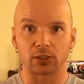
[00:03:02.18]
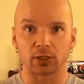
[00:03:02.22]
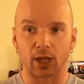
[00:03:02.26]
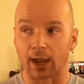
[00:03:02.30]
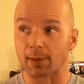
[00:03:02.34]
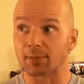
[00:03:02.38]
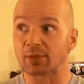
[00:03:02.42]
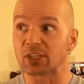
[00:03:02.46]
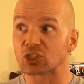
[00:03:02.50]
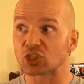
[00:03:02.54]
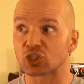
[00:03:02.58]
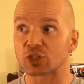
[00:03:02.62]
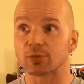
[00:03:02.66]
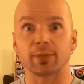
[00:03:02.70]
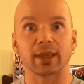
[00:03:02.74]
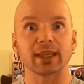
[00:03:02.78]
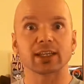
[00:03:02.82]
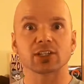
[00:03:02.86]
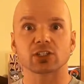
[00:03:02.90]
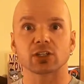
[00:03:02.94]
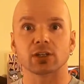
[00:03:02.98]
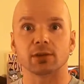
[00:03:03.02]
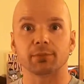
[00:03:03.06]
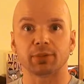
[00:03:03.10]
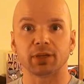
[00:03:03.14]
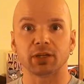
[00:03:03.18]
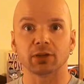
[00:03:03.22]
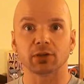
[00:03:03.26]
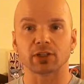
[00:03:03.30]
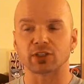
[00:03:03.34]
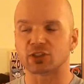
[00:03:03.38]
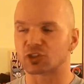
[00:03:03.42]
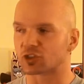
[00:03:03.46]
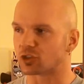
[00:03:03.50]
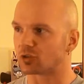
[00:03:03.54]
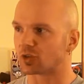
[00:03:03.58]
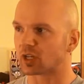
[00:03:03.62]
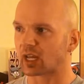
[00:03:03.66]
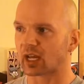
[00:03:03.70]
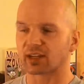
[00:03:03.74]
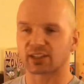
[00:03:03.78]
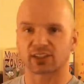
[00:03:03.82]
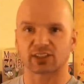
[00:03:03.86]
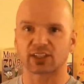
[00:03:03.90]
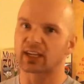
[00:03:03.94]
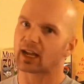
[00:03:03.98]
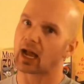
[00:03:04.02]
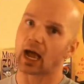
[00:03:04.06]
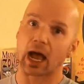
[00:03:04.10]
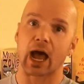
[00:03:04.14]
I mean, she makes an appearance, you kind of
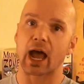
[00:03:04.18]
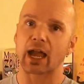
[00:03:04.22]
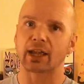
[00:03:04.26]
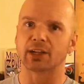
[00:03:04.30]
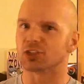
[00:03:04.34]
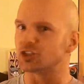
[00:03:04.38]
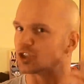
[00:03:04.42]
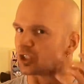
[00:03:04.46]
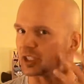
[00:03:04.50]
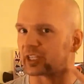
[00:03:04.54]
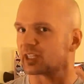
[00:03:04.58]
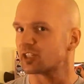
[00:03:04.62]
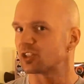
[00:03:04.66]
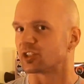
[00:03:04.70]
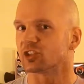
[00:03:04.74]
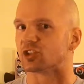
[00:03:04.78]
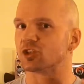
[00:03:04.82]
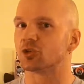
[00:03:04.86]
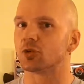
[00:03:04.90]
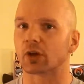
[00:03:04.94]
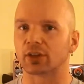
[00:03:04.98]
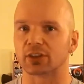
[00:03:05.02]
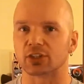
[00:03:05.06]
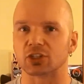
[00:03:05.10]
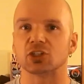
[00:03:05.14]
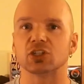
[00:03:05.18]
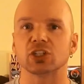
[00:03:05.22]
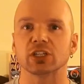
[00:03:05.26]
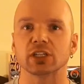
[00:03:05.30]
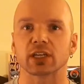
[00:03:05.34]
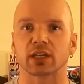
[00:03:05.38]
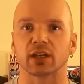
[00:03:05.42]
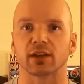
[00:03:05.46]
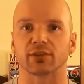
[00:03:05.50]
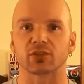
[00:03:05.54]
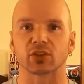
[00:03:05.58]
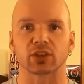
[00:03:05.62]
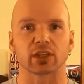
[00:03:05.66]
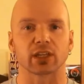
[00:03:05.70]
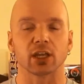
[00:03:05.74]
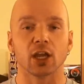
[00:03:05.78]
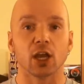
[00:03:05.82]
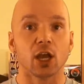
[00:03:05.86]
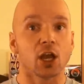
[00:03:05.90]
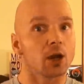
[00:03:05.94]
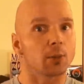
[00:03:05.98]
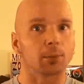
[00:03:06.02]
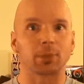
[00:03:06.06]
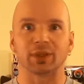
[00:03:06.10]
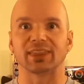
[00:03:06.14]
say hi and she kisses you on the cheek and everything,
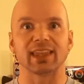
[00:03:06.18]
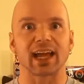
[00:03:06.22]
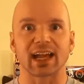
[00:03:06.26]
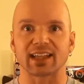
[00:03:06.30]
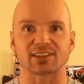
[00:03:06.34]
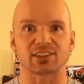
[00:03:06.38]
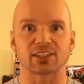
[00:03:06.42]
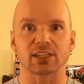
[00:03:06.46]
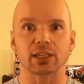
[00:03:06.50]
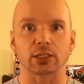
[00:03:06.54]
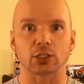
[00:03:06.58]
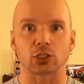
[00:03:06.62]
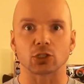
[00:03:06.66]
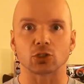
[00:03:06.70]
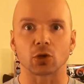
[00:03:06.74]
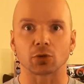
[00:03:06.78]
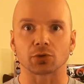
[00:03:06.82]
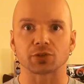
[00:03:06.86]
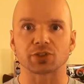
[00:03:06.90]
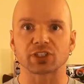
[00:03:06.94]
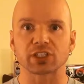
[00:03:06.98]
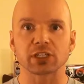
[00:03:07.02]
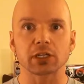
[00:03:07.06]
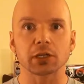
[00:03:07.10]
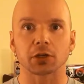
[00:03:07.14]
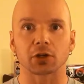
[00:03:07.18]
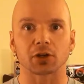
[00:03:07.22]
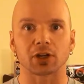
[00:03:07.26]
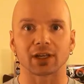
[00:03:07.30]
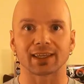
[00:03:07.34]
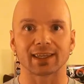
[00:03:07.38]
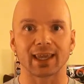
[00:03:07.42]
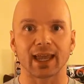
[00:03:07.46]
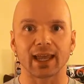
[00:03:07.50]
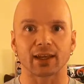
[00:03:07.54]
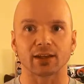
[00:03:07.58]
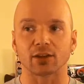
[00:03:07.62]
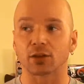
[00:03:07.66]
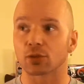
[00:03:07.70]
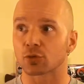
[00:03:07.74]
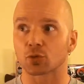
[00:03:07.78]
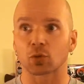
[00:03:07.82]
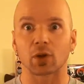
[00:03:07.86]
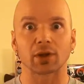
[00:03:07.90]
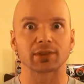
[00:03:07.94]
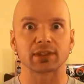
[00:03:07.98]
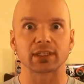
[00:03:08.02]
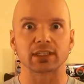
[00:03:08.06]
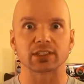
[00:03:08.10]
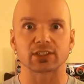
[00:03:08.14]
but that's it. You don't see her again
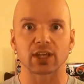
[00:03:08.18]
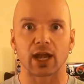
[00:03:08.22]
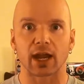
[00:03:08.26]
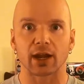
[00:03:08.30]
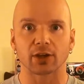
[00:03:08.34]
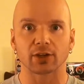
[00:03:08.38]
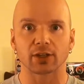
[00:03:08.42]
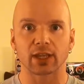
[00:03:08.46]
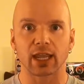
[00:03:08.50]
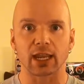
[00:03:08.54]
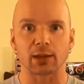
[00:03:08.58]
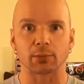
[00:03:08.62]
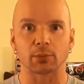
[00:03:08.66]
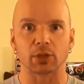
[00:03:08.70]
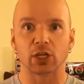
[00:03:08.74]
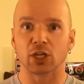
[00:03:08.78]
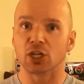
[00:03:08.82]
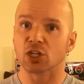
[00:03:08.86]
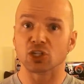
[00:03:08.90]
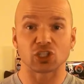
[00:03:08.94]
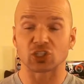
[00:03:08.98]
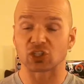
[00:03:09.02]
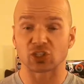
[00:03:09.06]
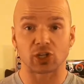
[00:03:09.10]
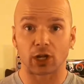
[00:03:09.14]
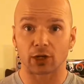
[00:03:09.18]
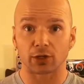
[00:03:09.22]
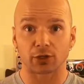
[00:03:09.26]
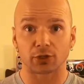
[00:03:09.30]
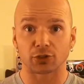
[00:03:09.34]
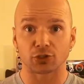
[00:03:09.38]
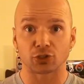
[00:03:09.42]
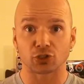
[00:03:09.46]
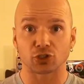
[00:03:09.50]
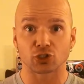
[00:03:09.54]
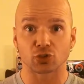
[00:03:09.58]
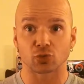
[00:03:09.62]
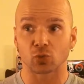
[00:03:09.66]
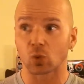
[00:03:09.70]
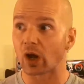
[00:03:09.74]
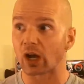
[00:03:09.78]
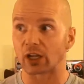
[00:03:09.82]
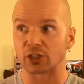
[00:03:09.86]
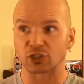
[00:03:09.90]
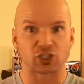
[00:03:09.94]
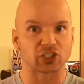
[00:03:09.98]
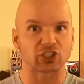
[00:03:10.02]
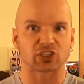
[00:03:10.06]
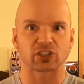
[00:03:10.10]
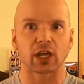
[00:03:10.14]
throughout the entire game. She's not on your
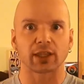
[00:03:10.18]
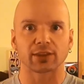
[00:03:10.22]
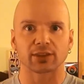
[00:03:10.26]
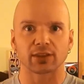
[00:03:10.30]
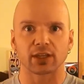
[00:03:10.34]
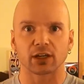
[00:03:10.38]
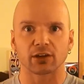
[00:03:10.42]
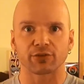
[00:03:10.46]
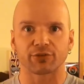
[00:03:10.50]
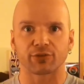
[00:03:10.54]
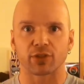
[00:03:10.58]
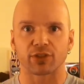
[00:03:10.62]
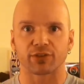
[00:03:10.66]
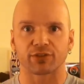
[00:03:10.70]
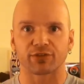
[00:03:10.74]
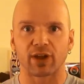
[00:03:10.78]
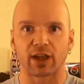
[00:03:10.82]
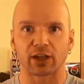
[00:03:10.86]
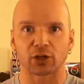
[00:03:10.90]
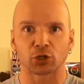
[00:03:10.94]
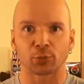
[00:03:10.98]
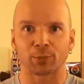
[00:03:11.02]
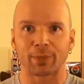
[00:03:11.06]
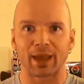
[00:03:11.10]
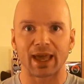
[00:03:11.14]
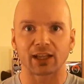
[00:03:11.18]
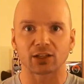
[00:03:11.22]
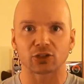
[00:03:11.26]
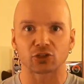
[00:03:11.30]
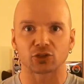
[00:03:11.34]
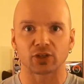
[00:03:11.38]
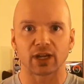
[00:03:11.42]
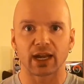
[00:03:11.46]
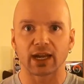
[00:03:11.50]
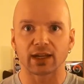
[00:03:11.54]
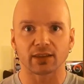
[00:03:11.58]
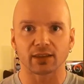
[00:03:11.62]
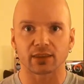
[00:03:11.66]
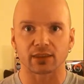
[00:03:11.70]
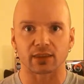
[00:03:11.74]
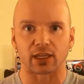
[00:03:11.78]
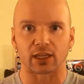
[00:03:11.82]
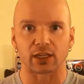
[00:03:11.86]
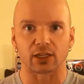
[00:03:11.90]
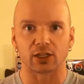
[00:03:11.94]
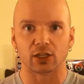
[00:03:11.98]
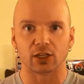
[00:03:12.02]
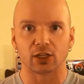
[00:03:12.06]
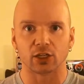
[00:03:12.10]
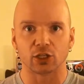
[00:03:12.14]
squad. She's not there for the final battle or
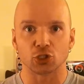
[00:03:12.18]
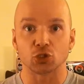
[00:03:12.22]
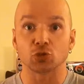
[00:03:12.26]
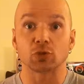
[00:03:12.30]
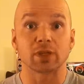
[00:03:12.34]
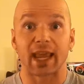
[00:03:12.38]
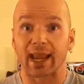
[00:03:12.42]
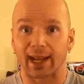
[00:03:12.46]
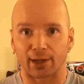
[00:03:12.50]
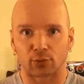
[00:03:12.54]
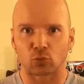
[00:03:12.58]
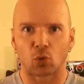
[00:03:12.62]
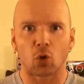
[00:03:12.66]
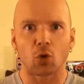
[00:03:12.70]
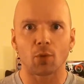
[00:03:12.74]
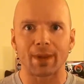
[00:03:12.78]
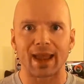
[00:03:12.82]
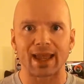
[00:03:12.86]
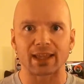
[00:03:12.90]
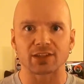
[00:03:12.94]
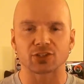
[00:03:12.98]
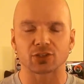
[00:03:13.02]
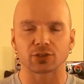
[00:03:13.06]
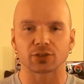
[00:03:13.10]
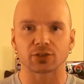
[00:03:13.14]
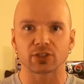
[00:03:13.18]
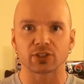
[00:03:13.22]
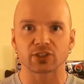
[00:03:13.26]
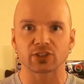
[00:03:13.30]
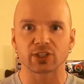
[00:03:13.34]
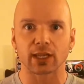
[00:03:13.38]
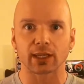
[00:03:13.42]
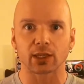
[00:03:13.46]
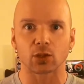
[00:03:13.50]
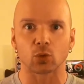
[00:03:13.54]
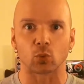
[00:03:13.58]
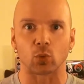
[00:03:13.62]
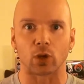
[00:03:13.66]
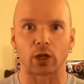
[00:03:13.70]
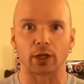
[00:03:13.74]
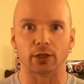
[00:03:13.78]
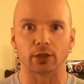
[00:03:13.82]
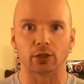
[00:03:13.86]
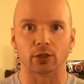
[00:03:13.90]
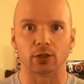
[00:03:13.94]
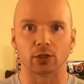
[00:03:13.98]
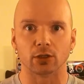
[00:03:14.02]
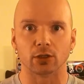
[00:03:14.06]
anything. You can't romance her in the second one.